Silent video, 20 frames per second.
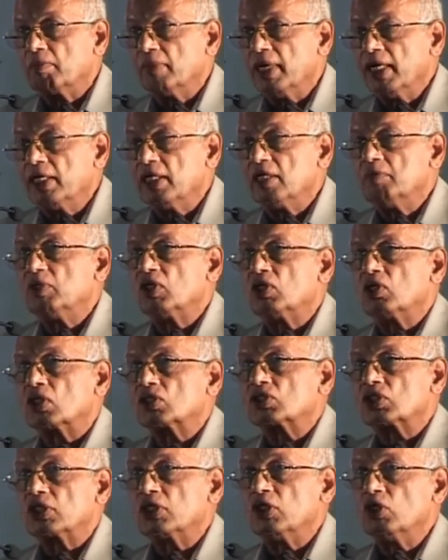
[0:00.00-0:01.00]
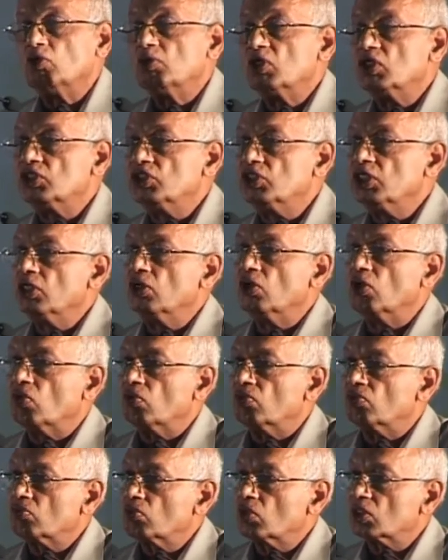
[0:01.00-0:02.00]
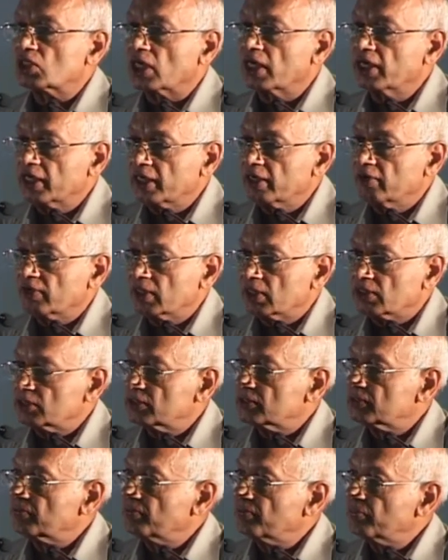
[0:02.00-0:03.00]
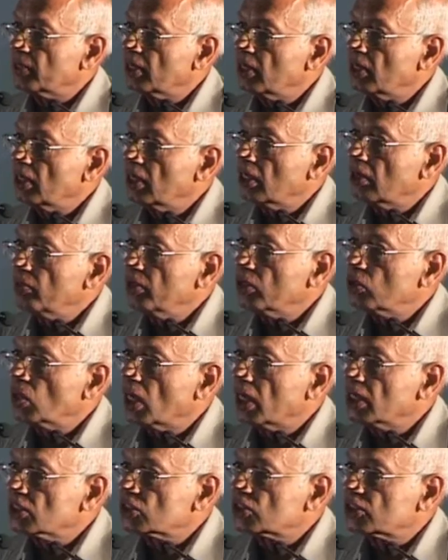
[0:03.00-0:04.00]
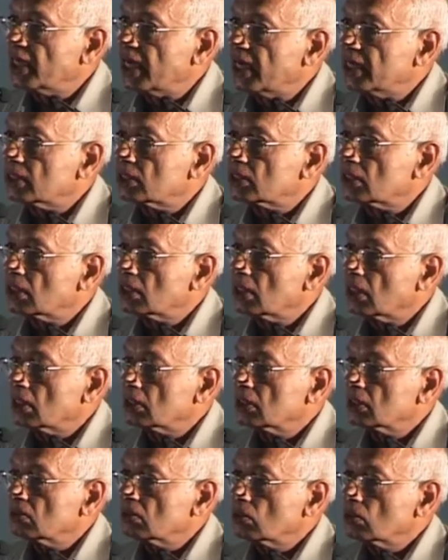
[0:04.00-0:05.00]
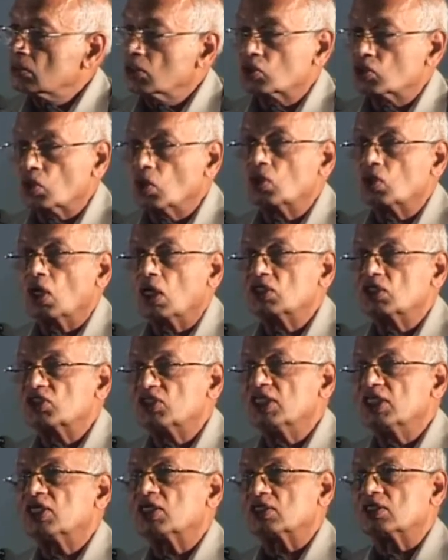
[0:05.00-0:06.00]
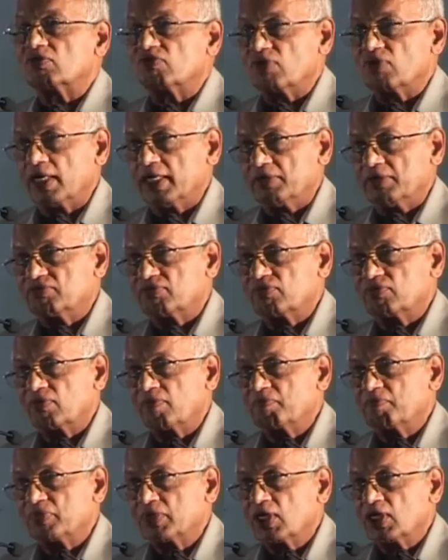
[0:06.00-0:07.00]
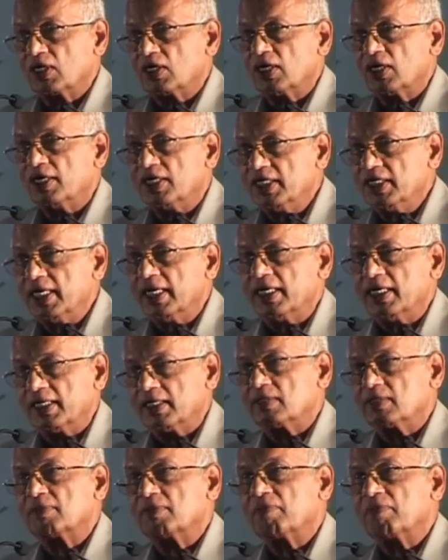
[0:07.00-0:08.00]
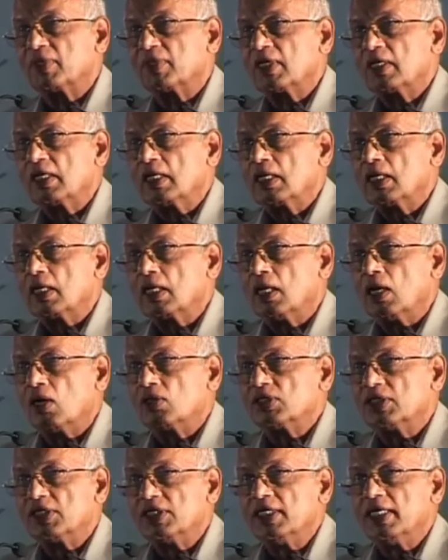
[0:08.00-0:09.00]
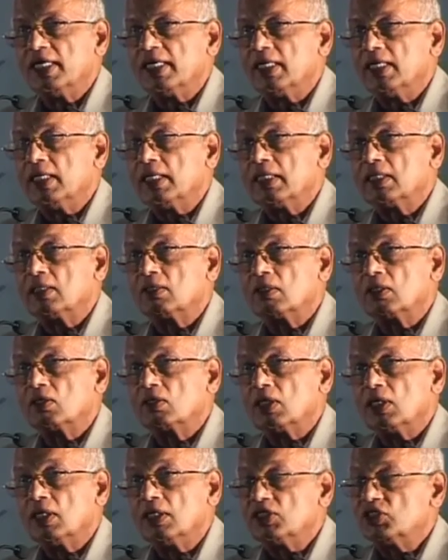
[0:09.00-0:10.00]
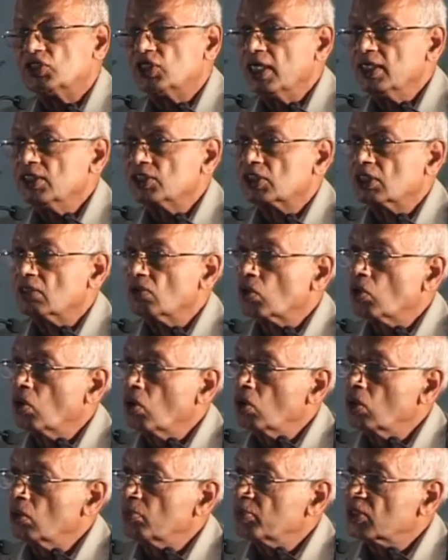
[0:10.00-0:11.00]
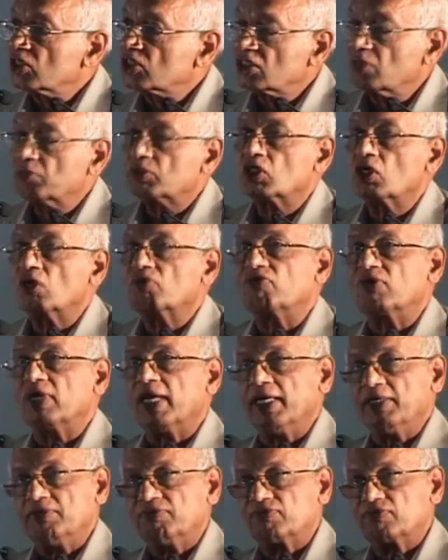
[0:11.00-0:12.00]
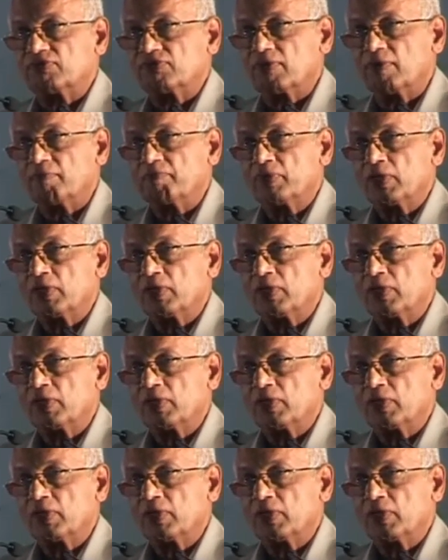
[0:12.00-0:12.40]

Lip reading: mainly because the human genome was unraveled. We could understand the so-called secret of life, DNA. Now the DNA, it changed our whole perception of life,